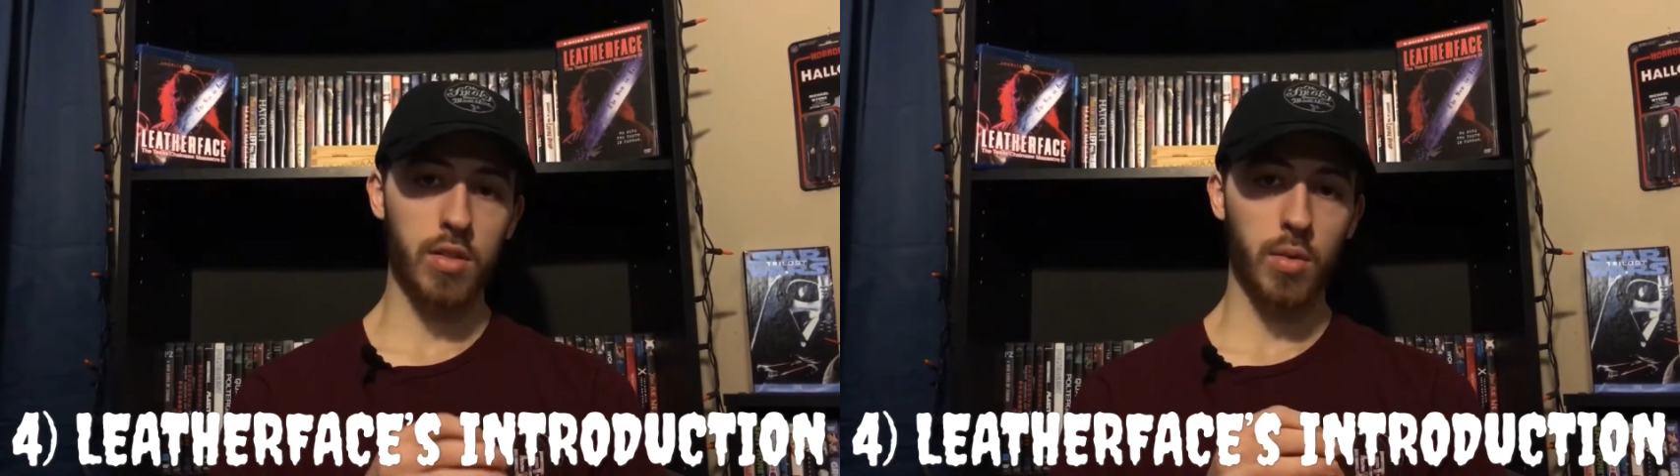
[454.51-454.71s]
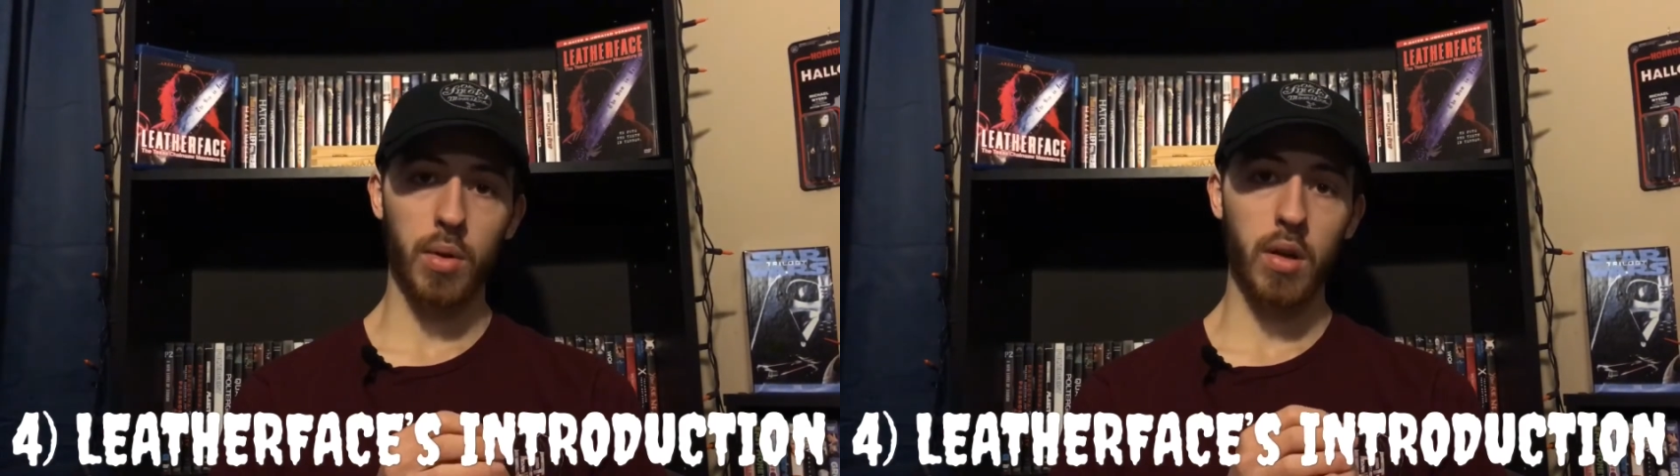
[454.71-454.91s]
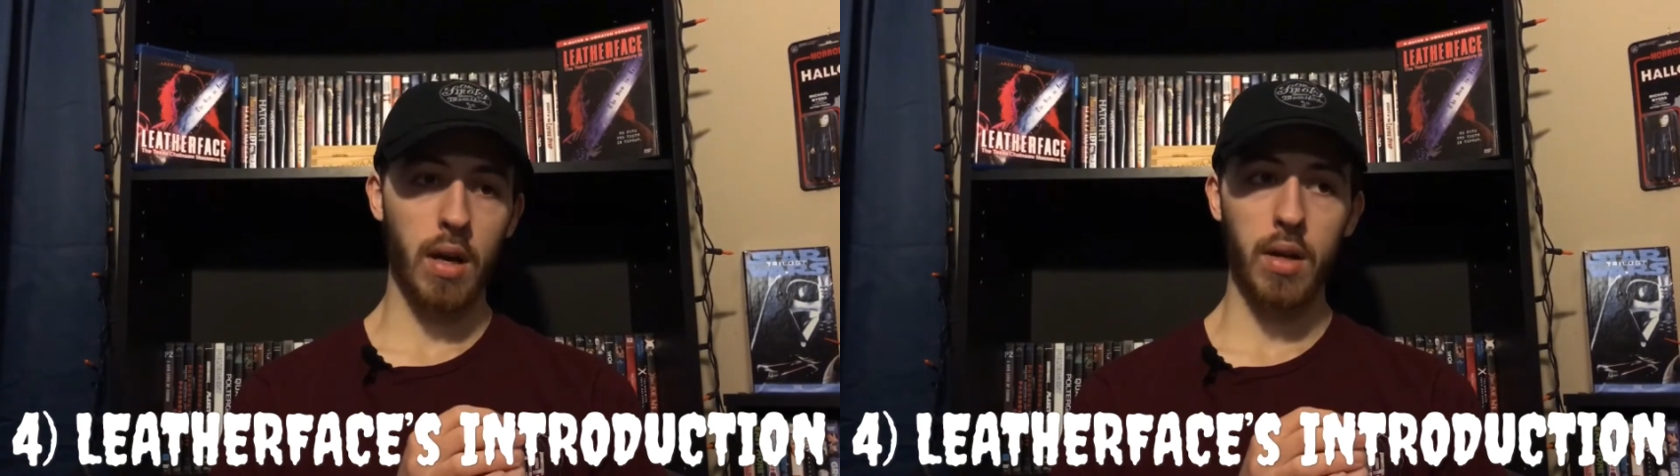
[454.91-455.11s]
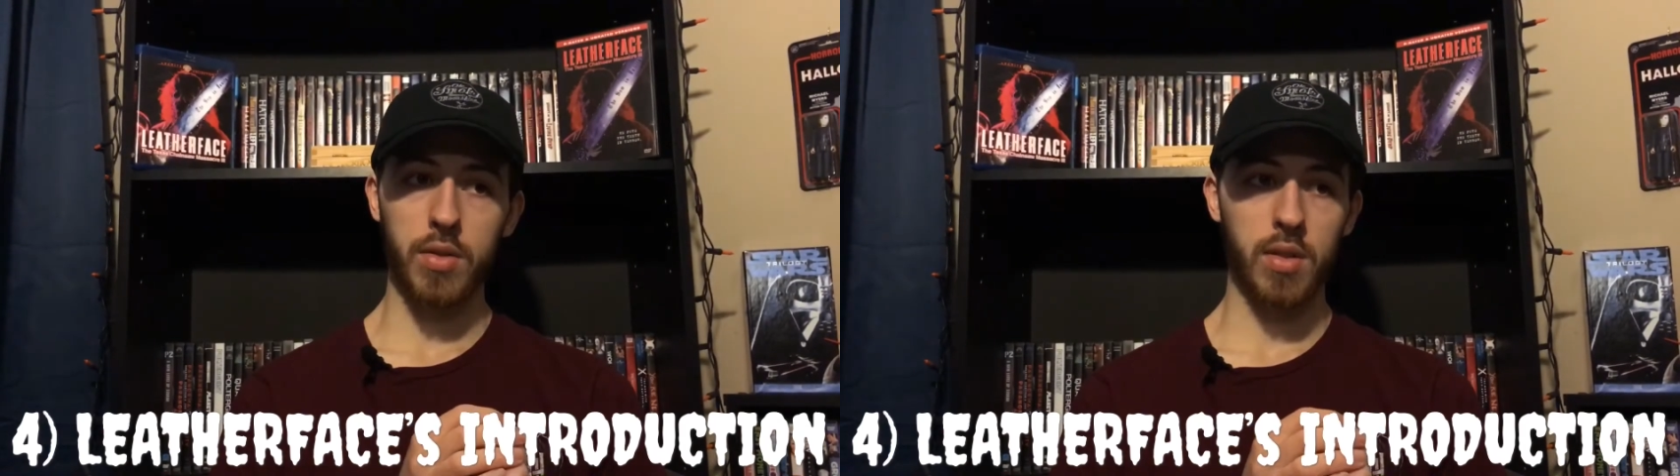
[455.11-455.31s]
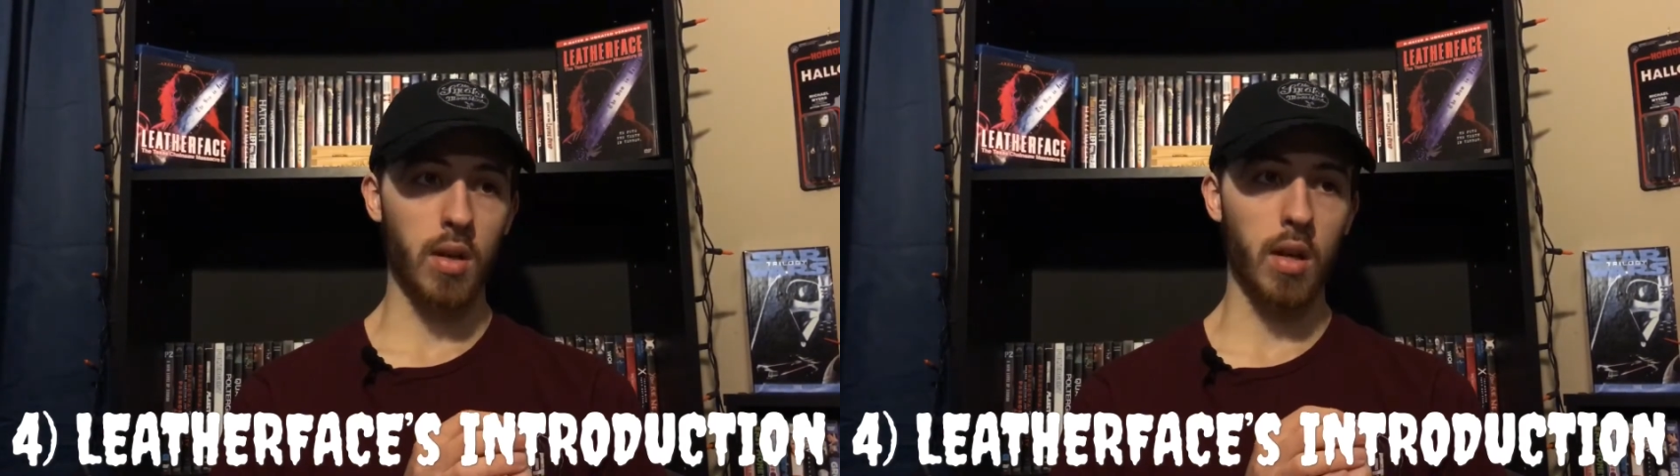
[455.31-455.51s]
Sawyer
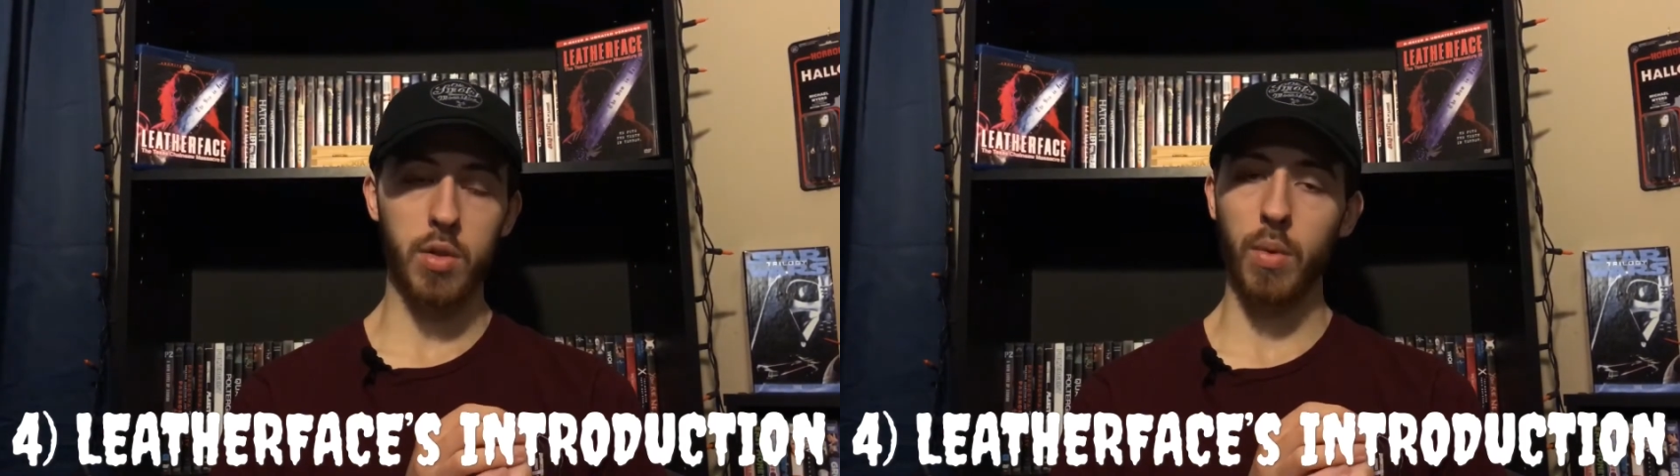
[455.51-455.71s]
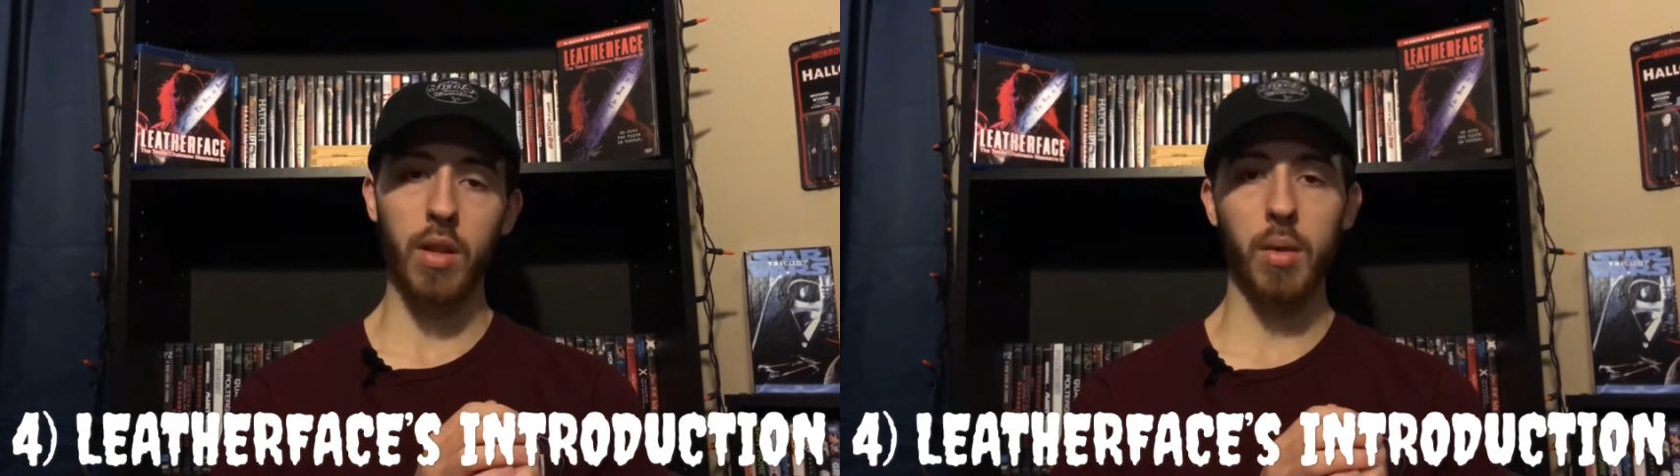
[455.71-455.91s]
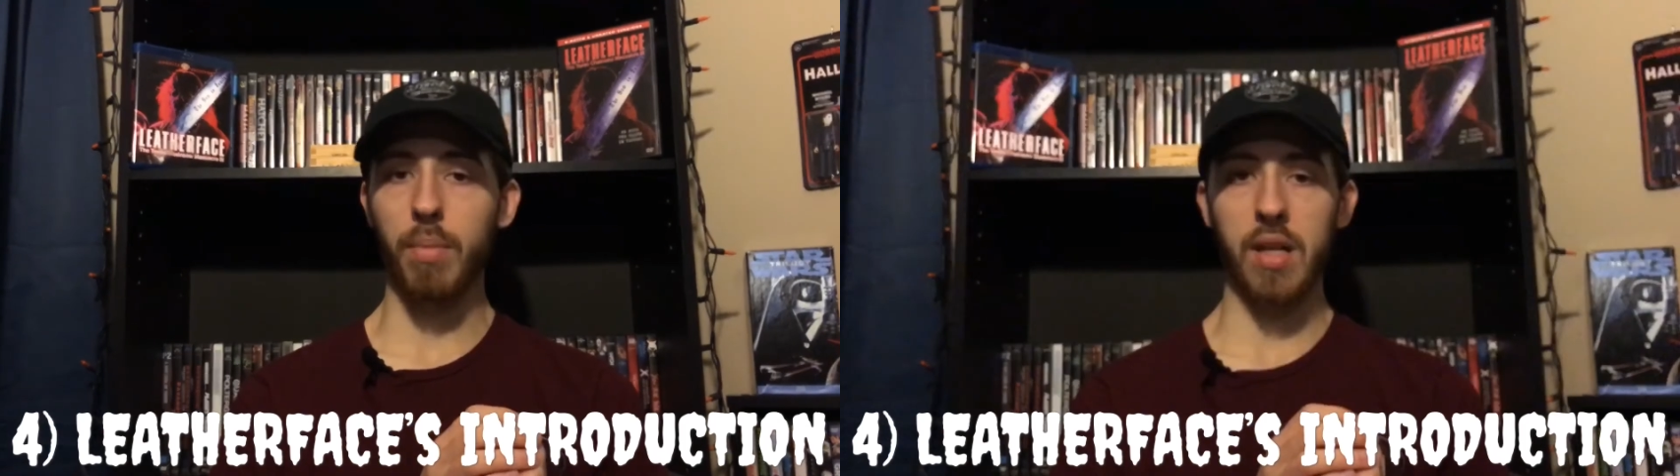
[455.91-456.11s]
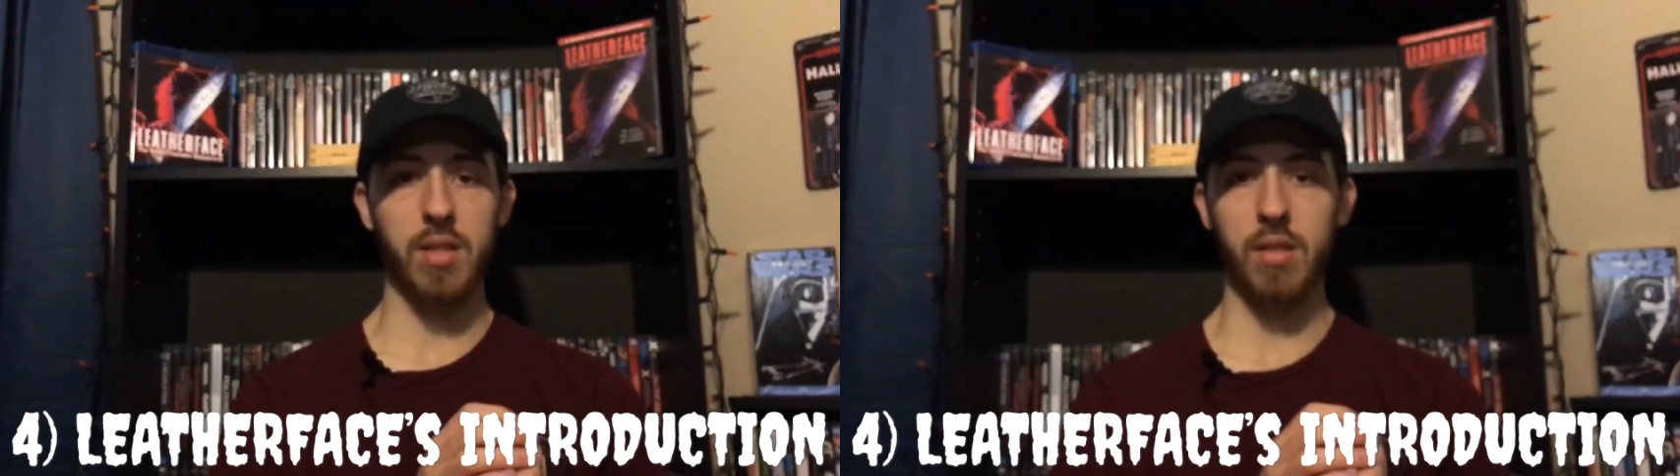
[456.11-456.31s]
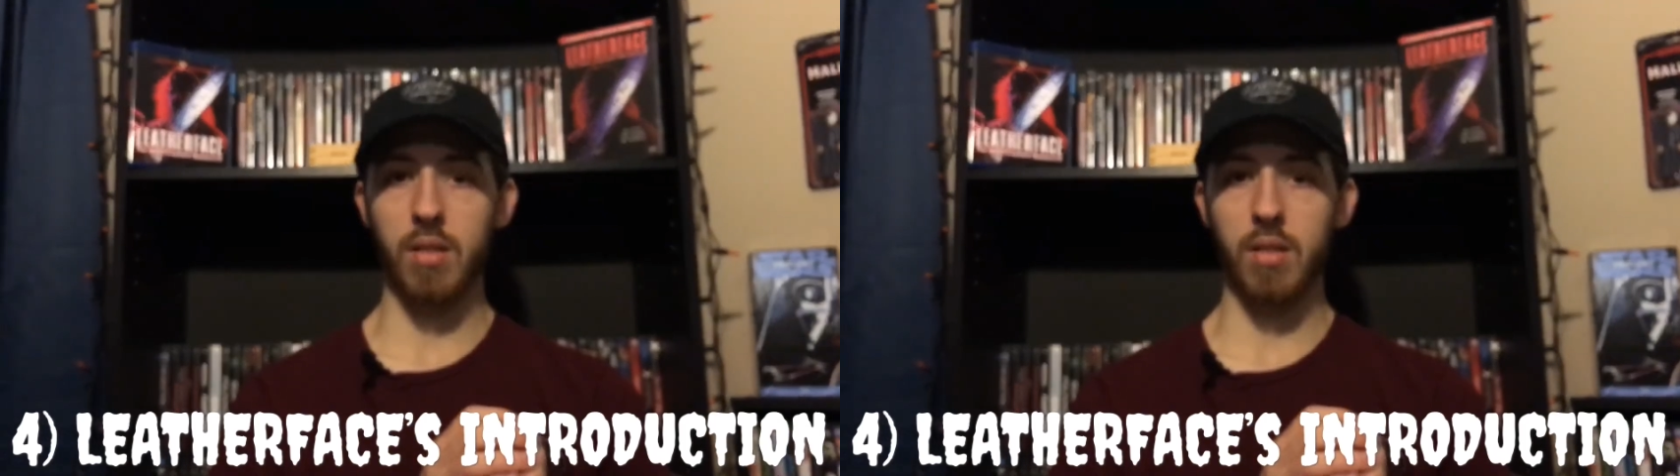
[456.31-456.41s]
house, it's one of the best,